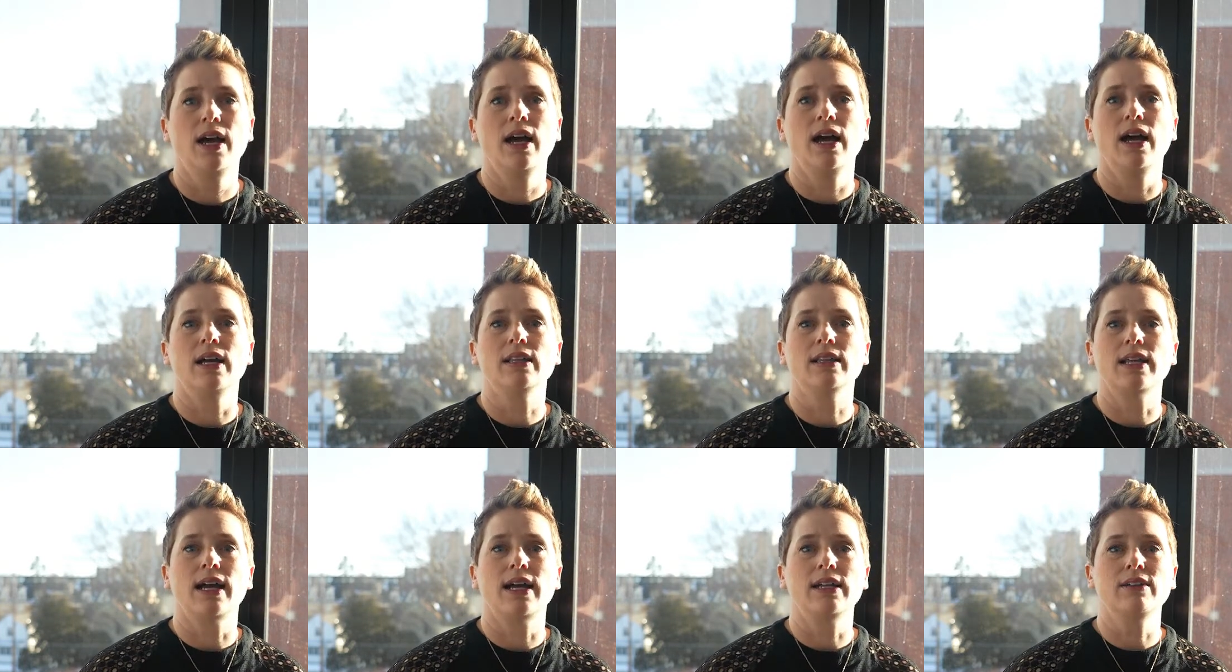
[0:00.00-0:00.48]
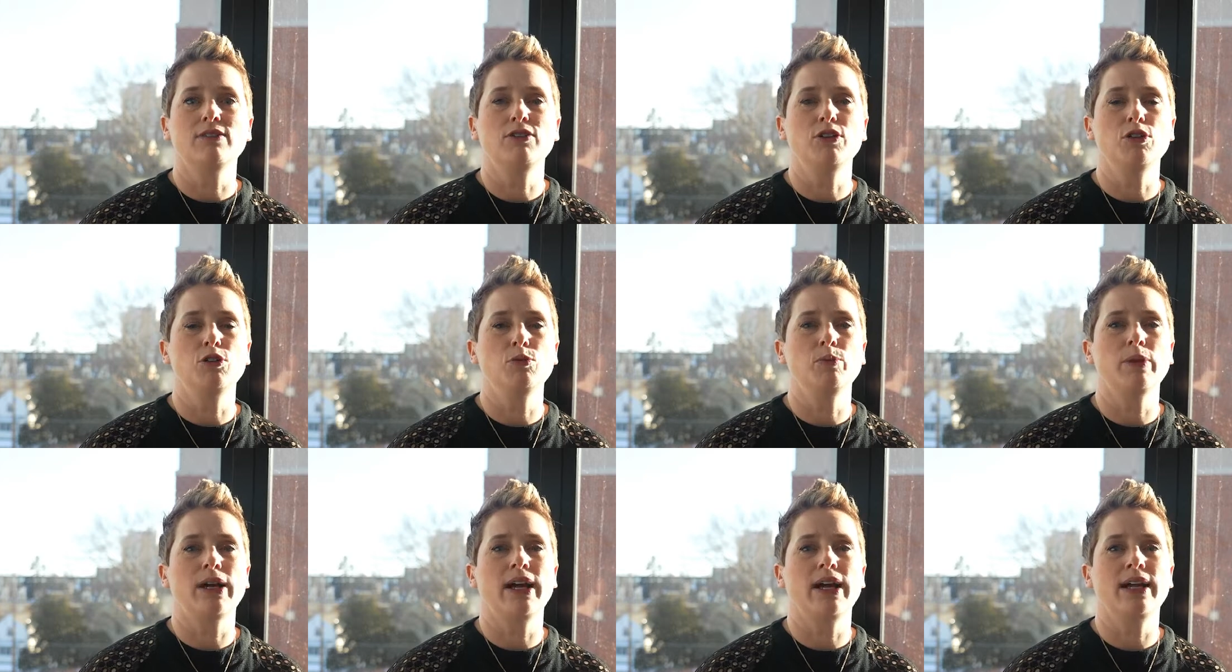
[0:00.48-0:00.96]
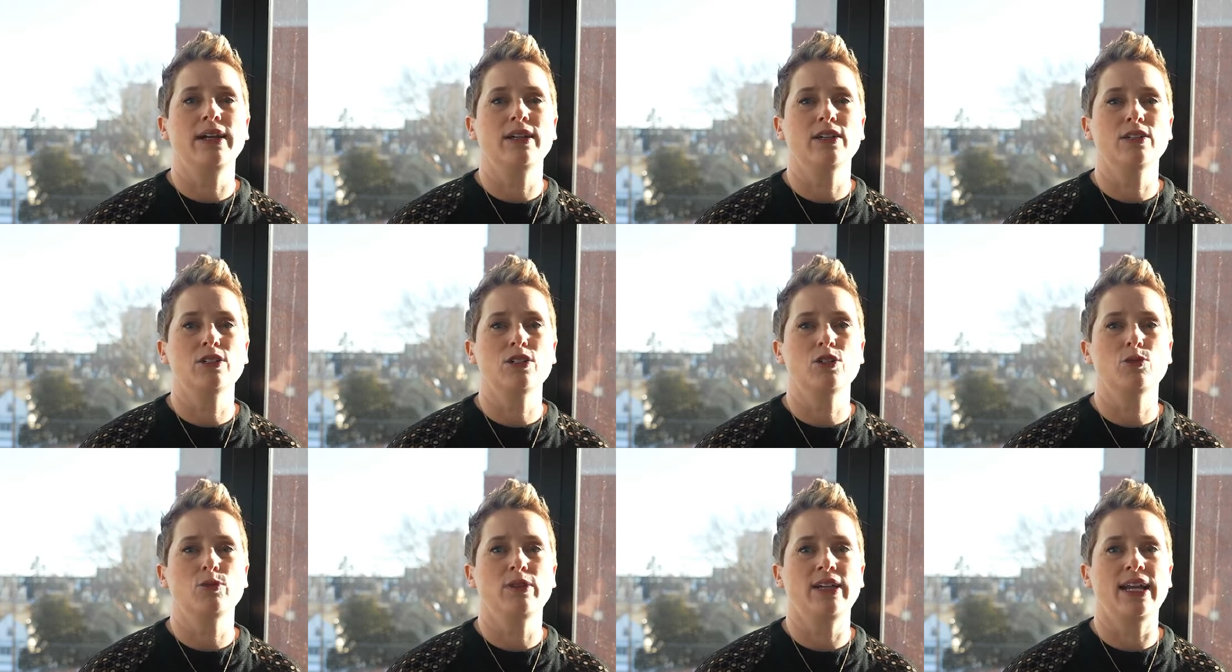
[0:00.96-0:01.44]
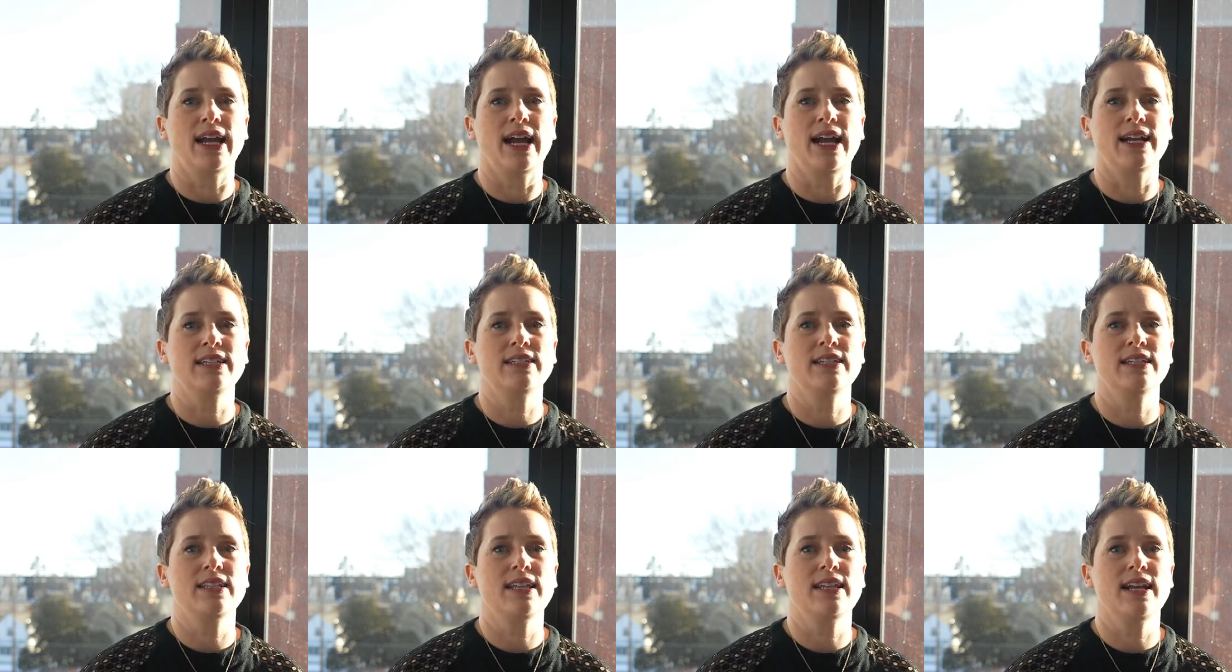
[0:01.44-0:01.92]
A lot of homebuyers
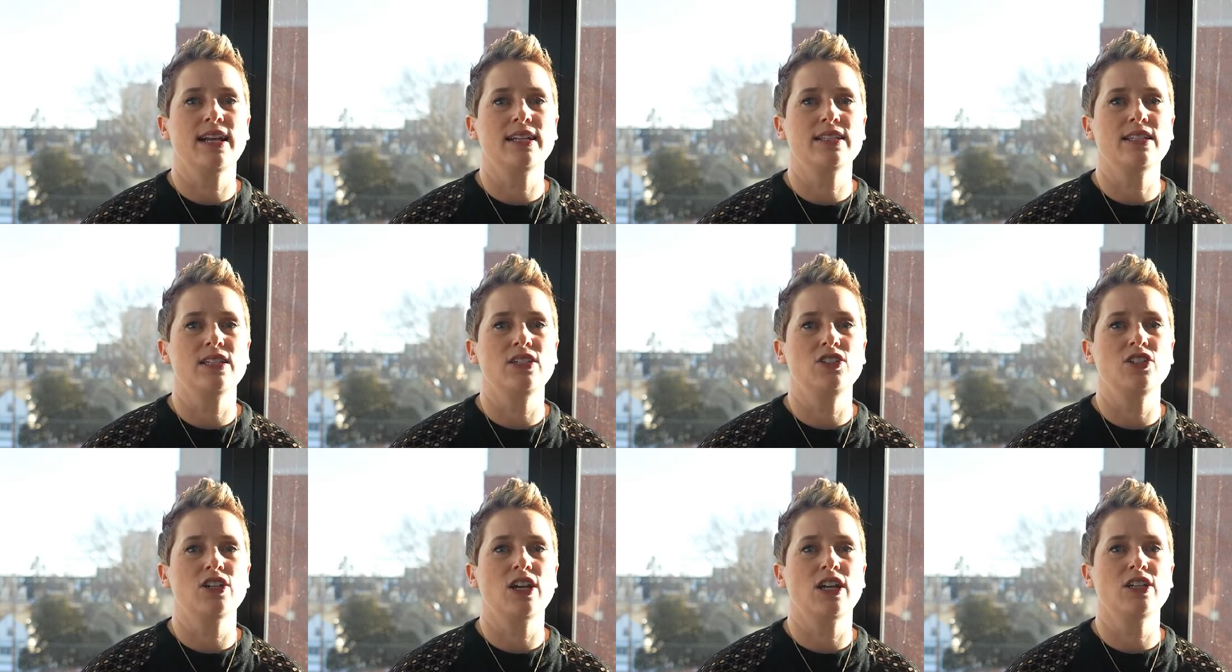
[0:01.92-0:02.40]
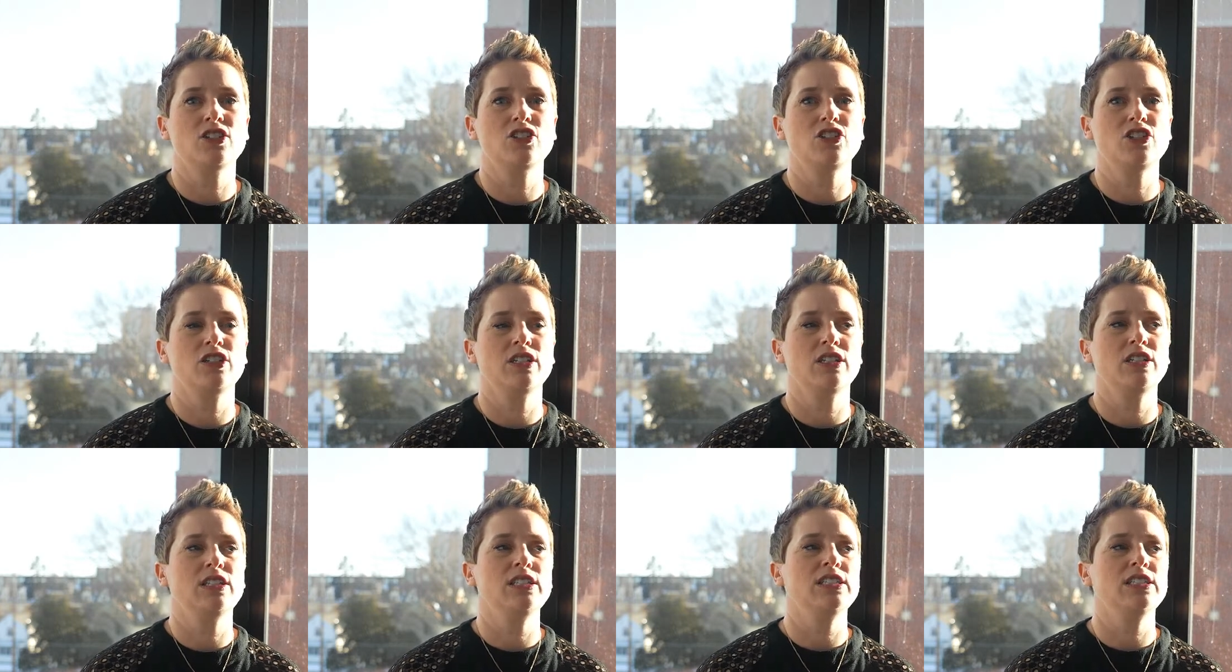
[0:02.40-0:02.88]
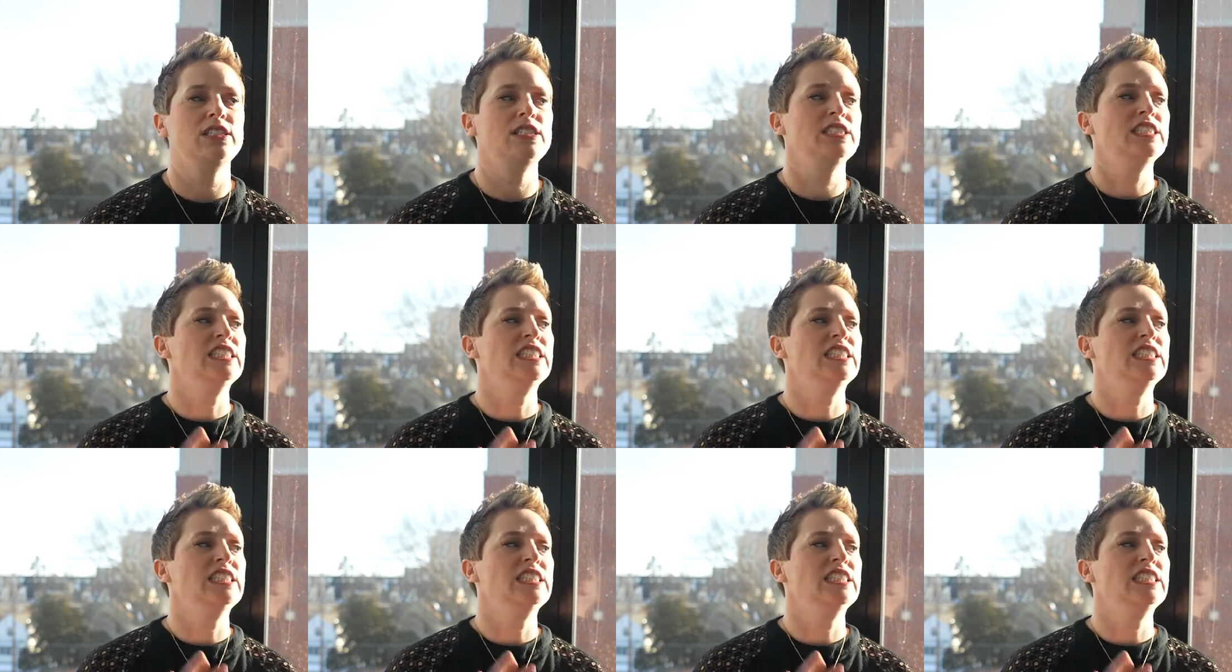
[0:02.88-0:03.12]
react to that suggestion